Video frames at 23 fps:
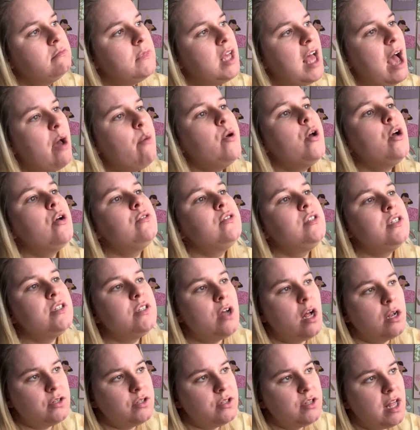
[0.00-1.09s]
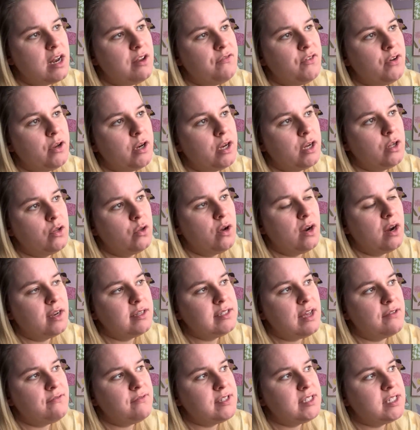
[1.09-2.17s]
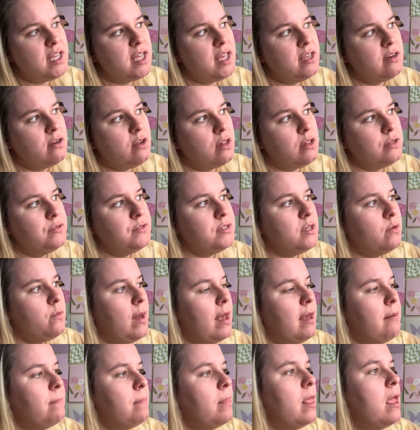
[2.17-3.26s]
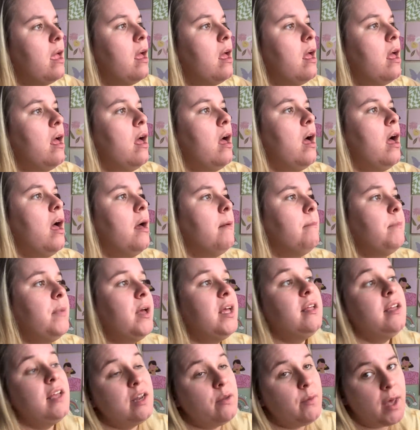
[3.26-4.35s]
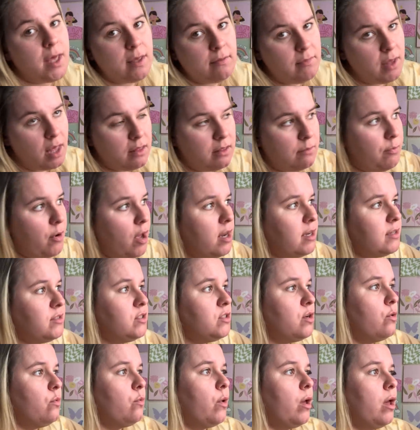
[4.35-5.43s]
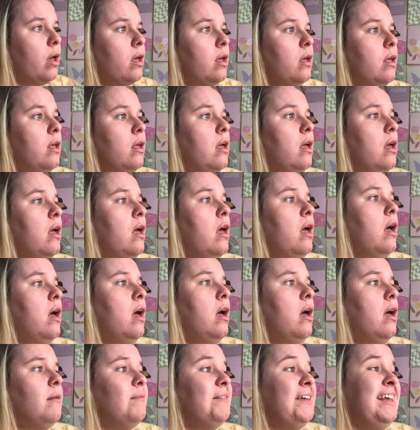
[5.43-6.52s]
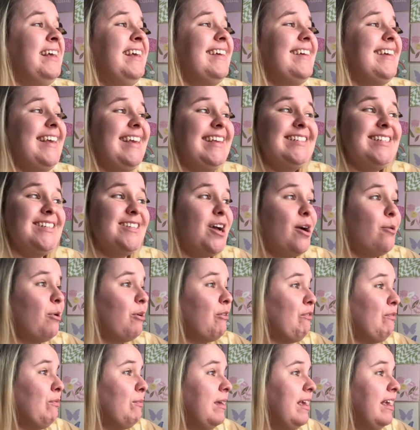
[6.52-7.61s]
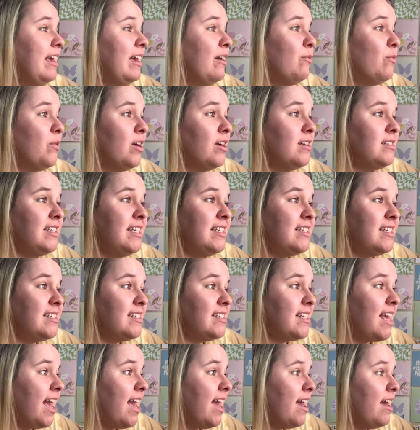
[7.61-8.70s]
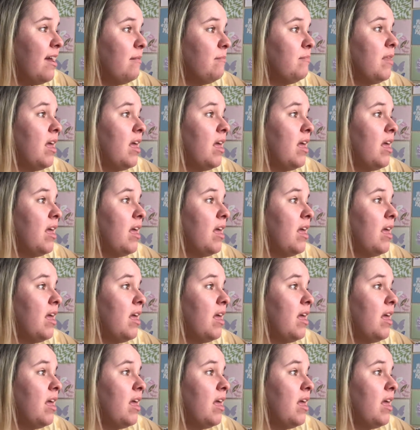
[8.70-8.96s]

I would go to the doctor that if you're in a caloric deficit and not losing weight. But anyway, yeah, the products don't work. It did not work for me. It works is a scam.